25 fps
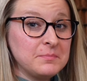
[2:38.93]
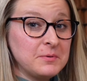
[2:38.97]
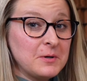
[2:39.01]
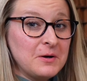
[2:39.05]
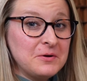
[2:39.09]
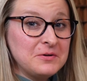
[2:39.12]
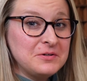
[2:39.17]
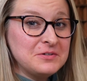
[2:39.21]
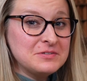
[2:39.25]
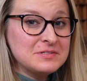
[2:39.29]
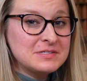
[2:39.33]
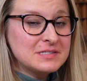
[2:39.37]

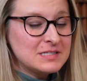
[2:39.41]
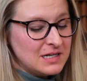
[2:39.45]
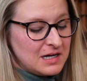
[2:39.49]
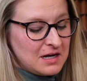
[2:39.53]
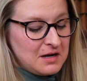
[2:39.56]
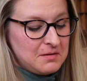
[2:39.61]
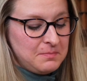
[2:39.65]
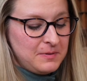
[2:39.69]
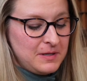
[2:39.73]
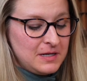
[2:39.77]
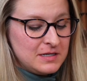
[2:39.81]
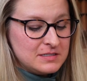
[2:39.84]
produce that
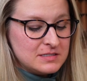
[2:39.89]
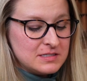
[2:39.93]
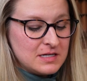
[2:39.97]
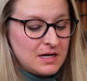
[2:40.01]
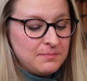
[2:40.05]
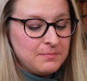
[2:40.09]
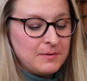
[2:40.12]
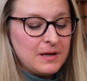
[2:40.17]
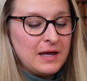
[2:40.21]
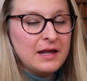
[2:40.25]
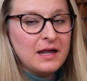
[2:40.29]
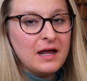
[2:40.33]
I picked
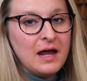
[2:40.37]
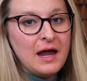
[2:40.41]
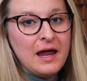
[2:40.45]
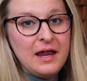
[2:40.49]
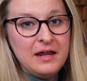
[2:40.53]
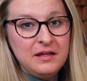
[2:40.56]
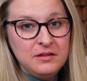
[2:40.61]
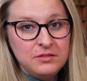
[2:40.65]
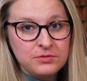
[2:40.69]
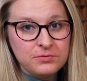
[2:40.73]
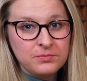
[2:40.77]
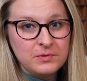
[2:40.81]
up. I got
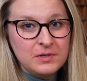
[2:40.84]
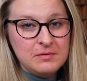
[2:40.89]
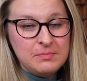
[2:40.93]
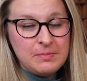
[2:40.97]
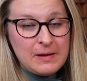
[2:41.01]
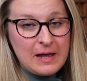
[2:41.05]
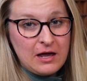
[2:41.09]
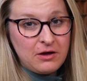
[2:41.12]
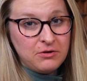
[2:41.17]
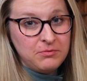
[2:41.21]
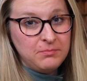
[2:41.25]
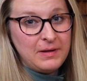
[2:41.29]
a
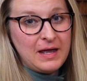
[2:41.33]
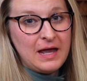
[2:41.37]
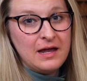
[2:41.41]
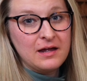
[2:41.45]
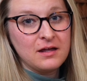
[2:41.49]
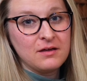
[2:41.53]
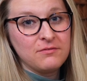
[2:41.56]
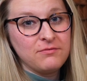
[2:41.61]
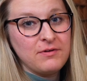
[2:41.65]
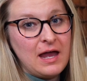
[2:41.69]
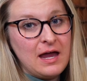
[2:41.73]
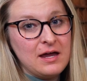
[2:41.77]
3-pound
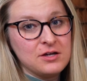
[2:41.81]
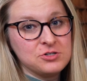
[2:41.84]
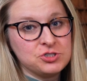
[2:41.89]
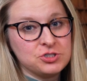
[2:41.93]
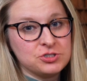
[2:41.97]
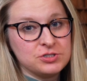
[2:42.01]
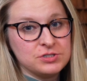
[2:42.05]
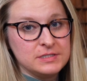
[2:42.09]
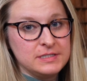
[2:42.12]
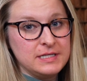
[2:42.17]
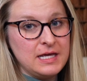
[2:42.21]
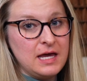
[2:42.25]
bag of
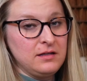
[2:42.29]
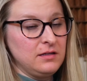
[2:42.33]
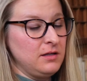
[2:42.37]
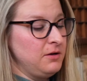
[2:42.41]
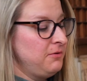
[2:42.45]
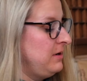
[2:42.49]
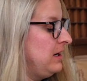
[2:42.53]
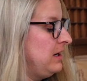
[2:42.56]
Azure's yellow